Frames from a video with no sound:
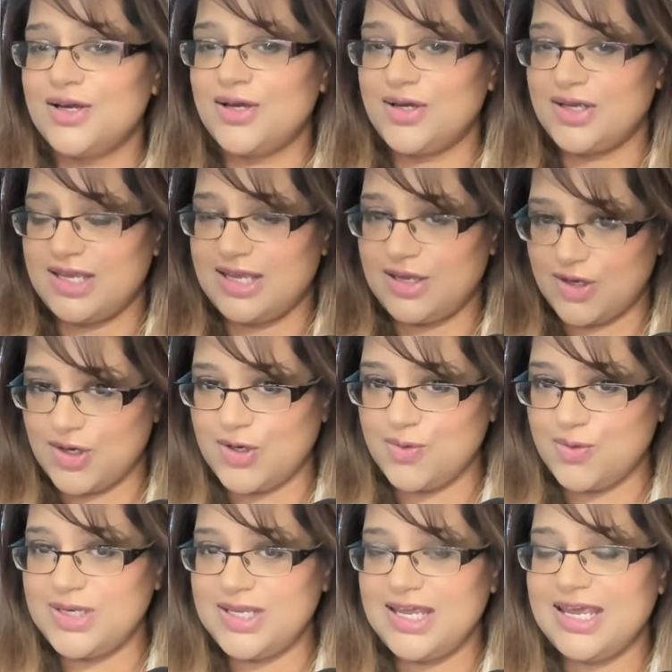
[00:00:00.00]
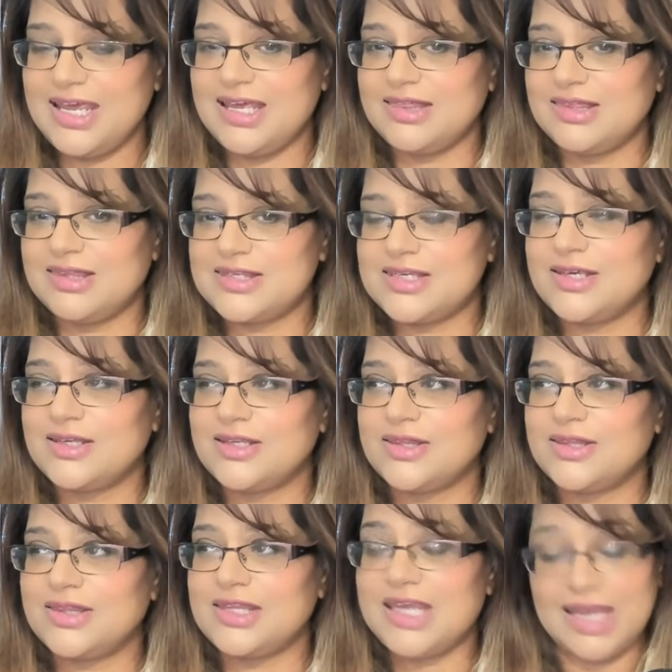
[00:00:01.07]
it only hit the
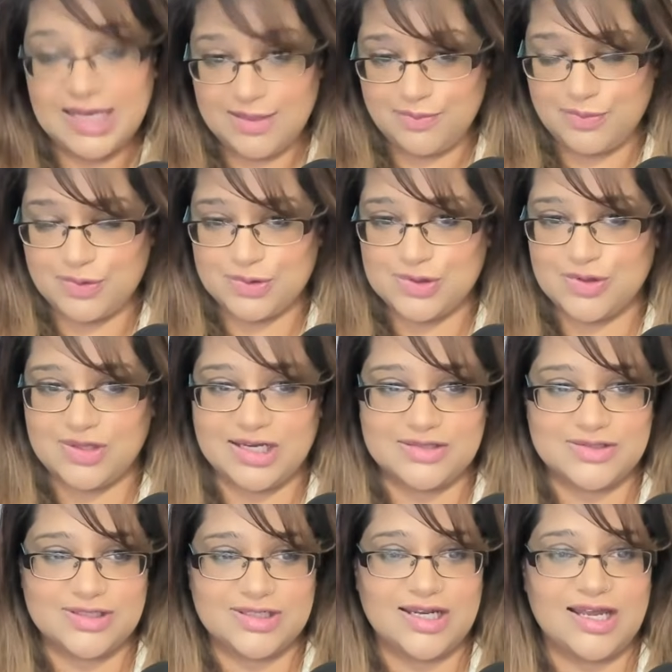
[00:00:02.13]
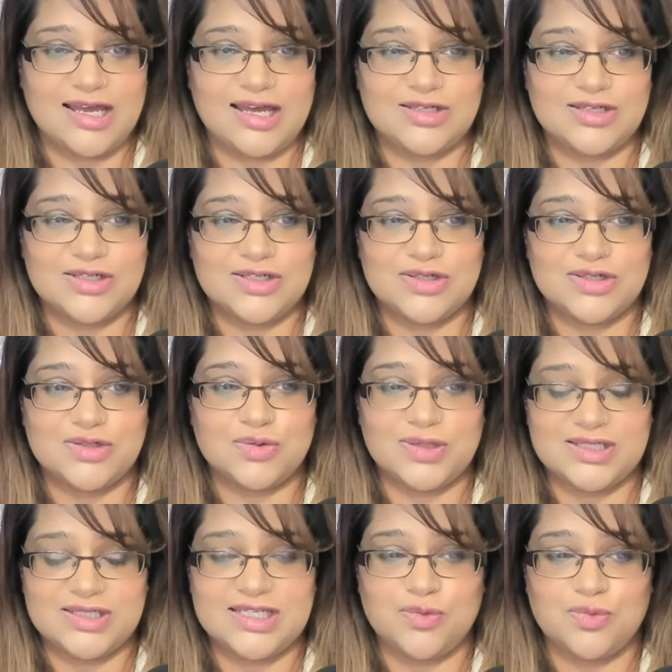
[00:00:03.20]
April
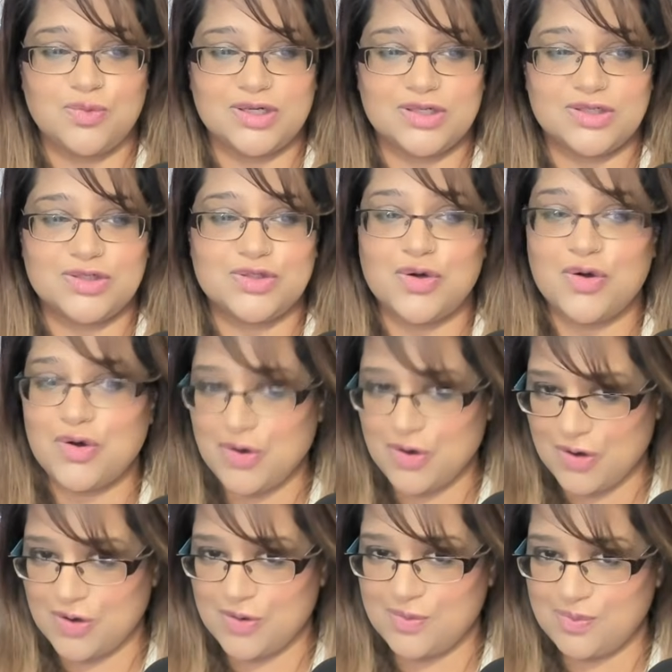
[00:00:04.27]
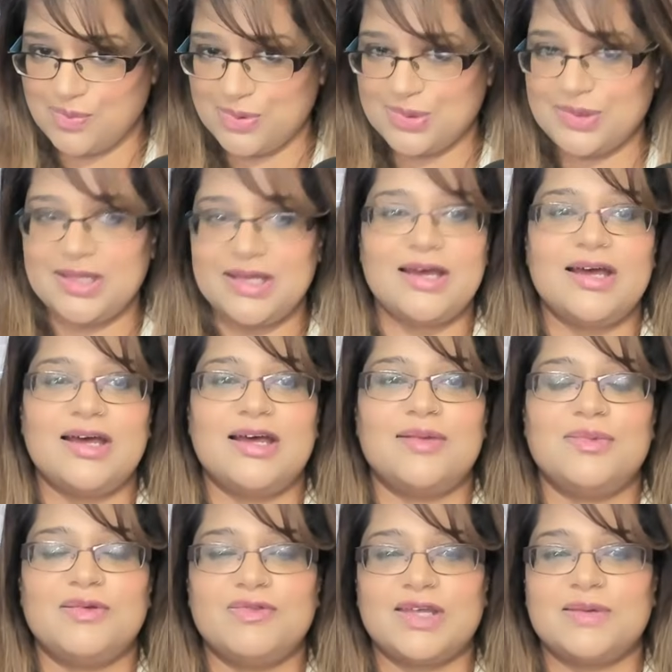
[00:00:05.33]
2021 top, if
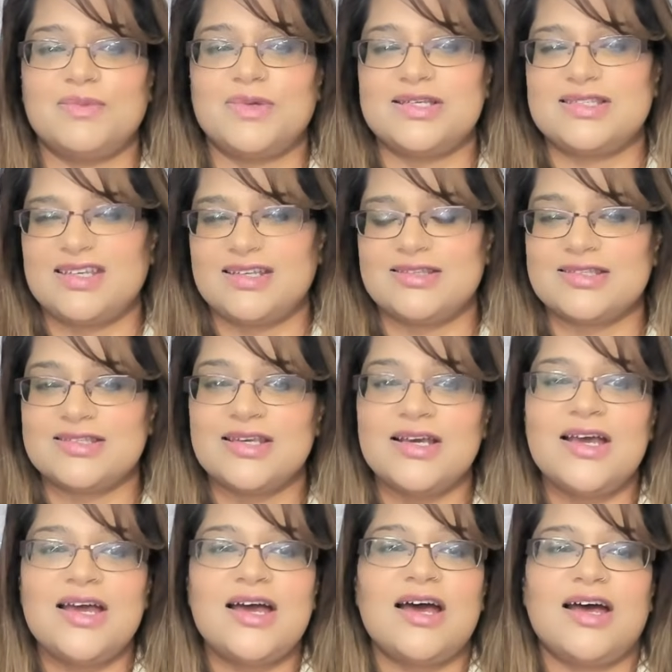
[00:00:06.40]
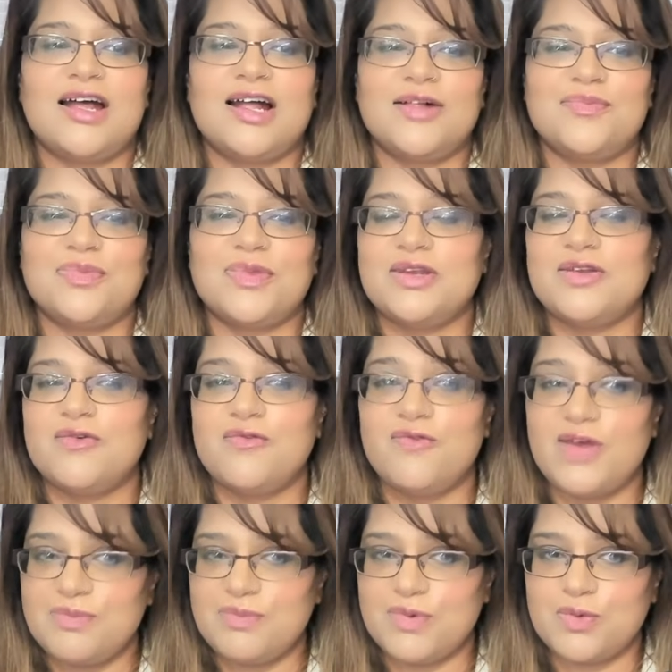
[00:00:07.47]
that makes sense. November
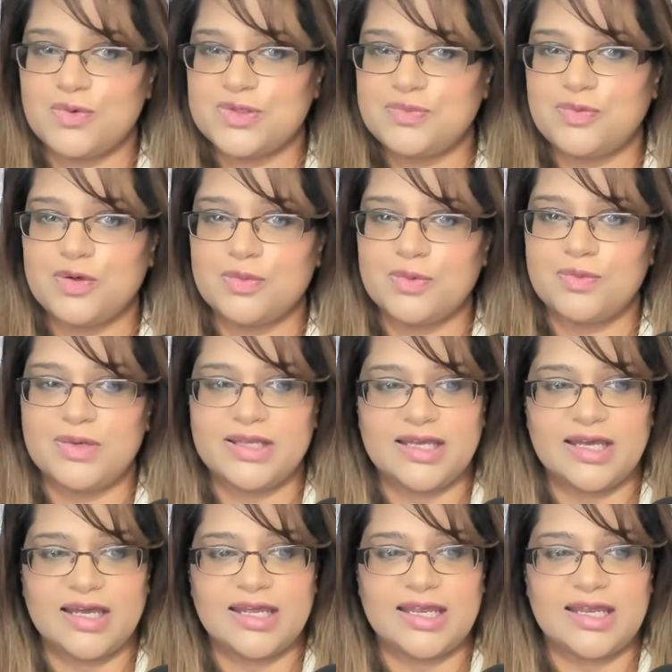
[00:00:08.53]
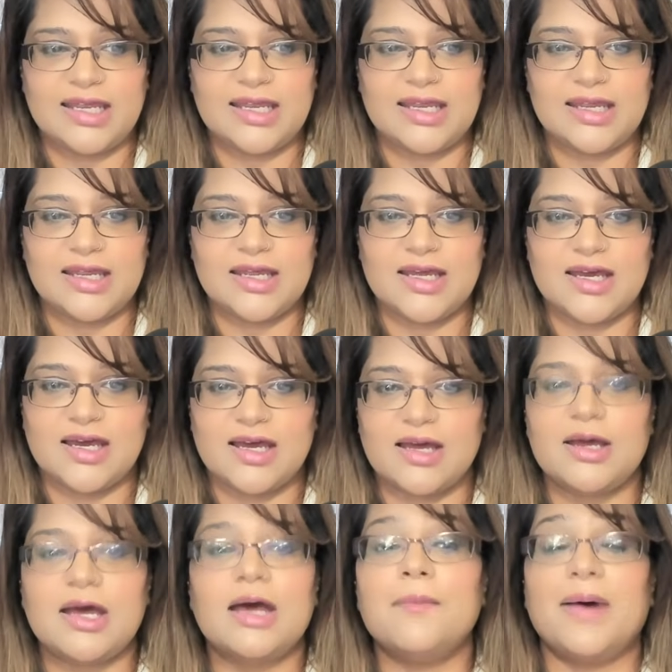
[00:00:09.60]
was probably a
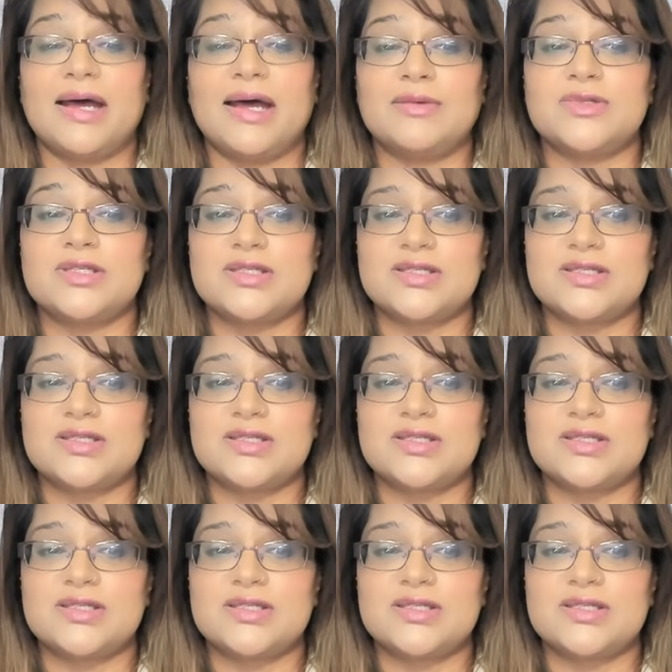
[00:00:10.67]
bounce.